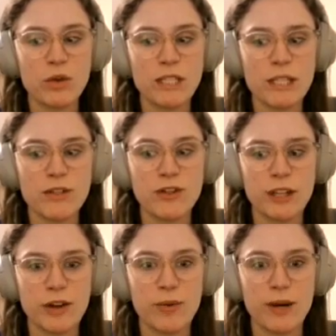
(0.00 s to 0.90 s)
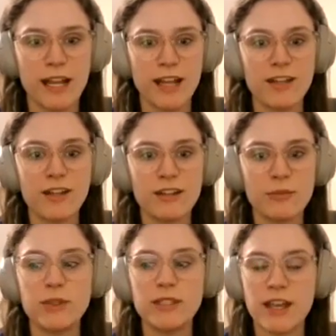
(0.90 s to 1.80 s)
senior year, when I
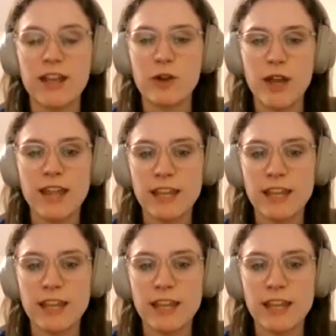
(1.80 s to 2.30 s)
was like, okay,